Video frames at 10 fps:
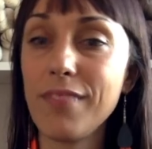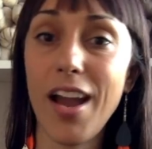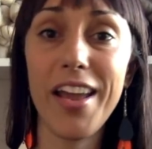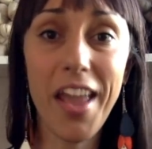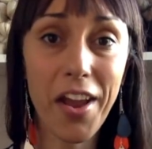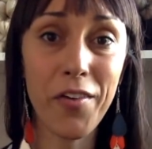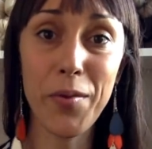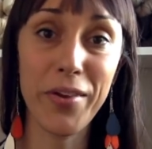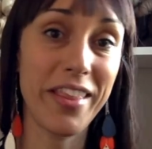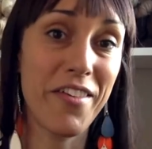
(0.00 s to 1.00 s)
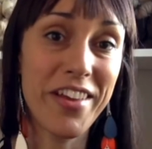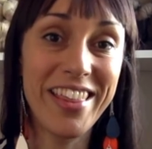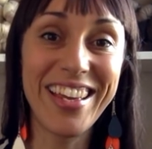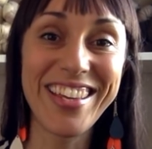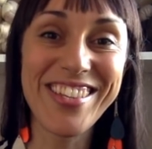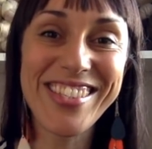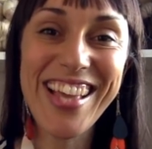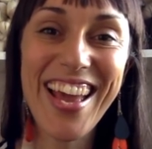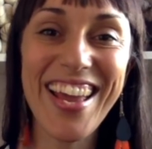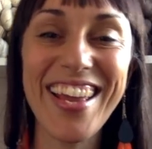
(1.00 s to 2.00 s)
I agree with everything you
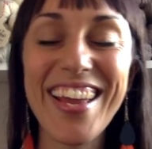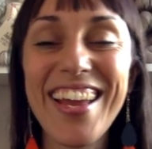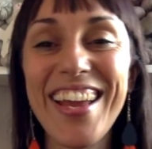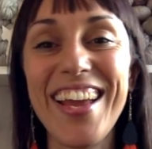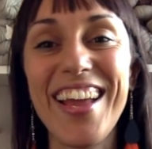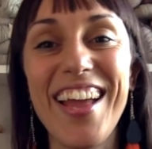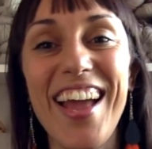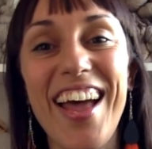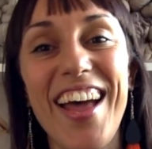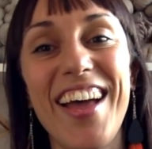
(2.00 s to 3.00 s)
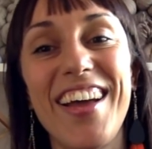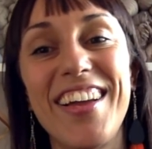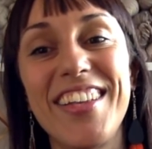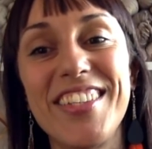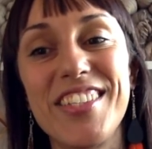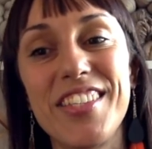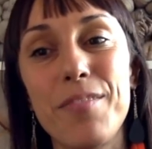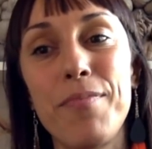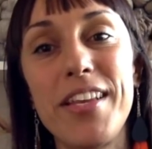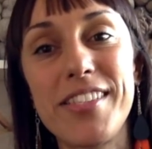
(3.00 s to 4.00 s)
say. And
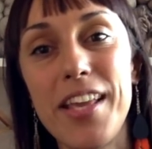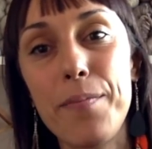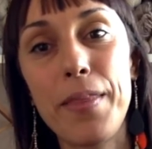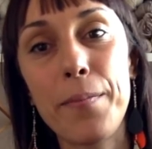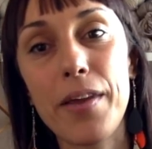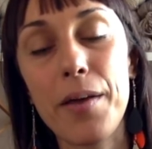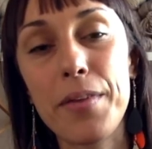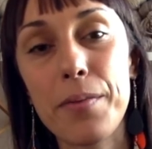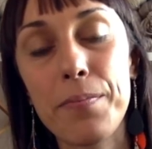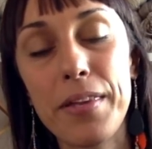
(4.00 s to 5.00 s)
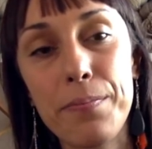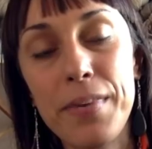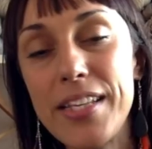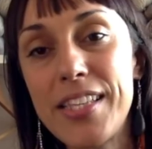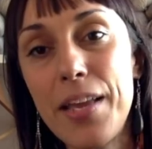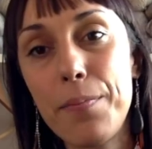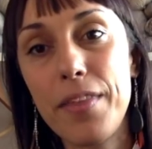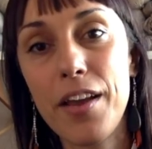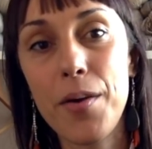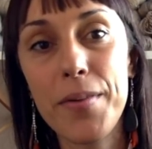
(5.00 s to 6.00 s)
please keep them coming. Please keep
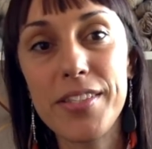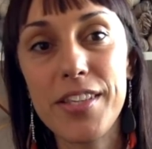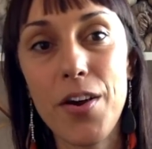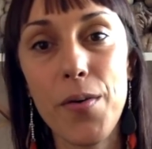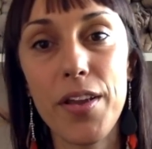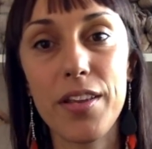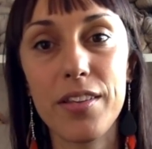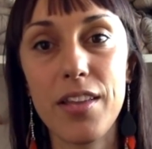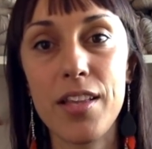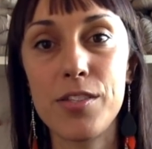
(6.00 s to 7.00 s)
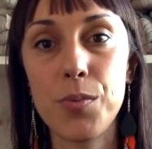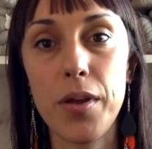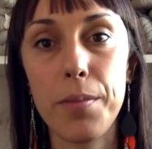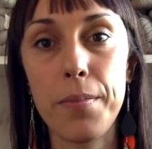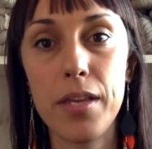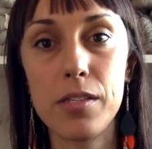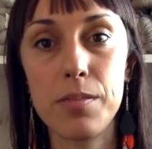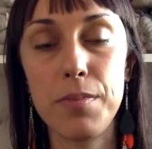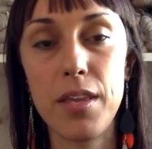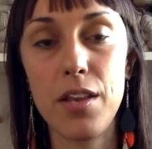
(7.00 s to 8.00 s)
the comments going. It's what makes
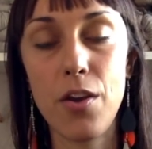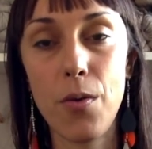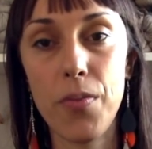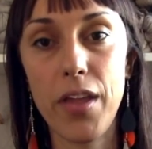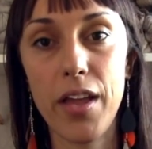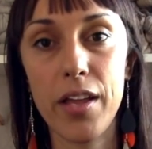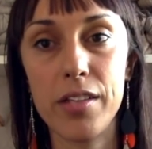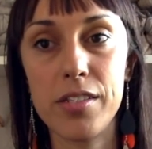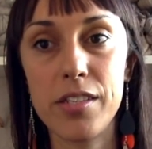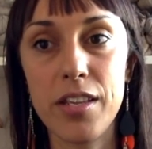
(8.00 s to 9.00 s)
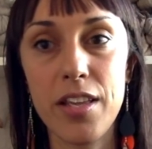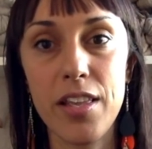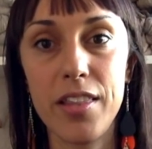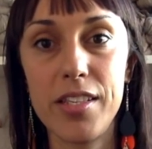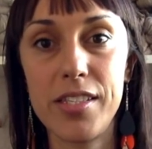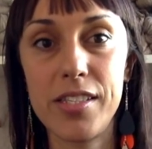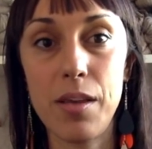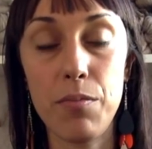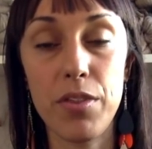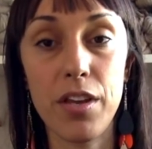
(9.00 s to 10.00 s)
me know that this is
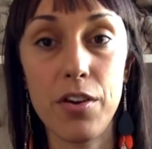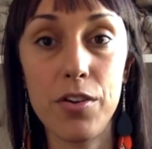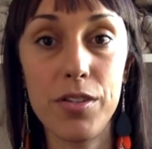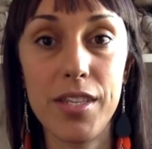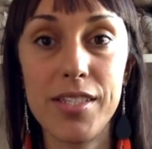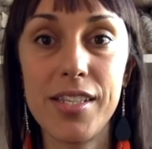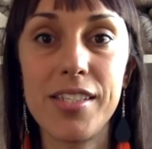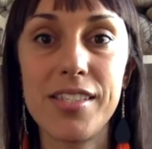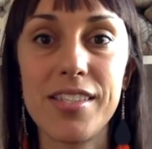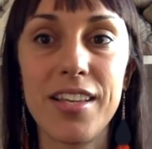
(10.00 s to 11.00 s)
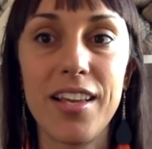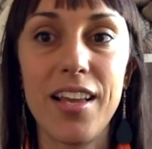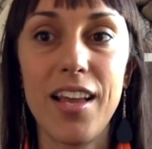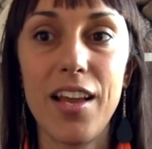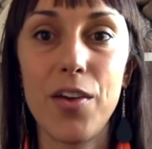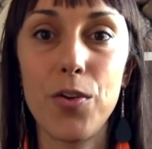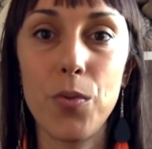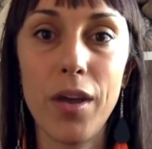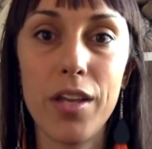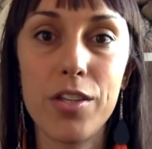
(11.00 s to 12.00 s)
something good. This is a good
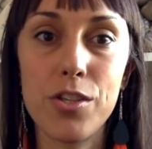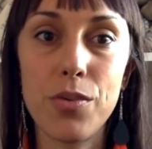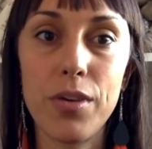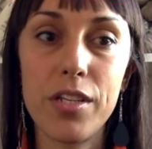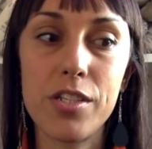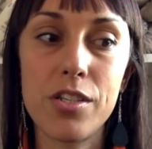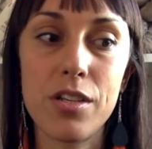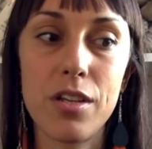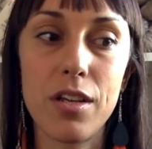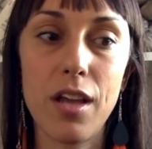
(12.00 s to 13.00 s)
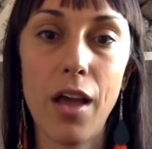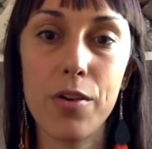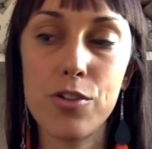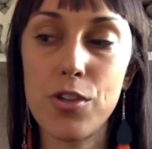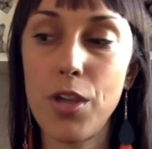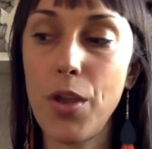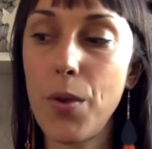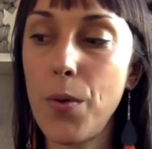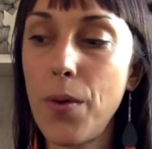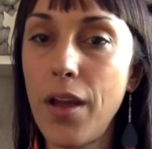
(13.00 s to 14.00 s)
way to reach out to
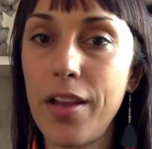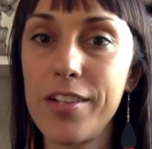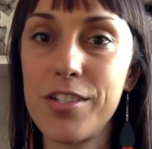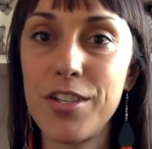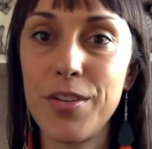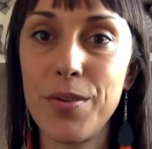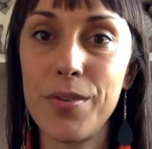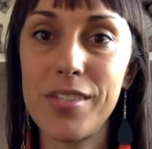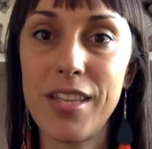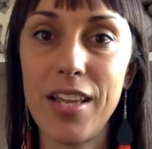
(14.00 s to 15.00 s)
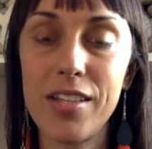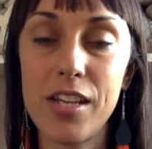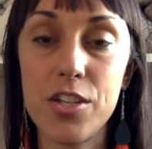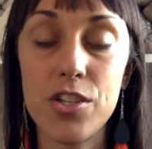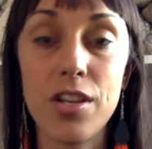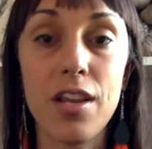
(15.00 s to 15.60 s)
you and to stay in touch.